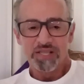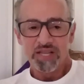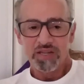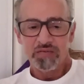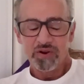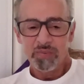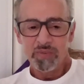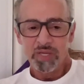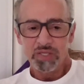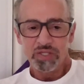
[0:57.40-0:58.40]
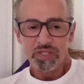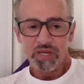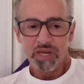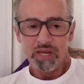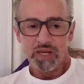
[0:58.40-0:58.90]
thank you very much.
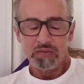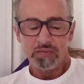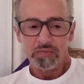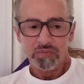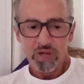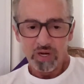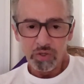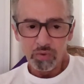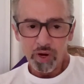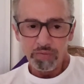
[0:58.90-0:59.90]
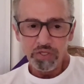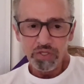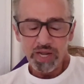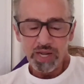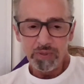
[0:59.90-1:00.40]
Dr. Robert
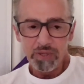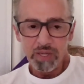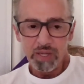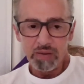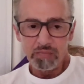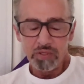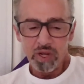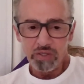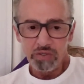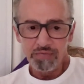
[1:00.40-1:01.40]
Shiepe, Doctor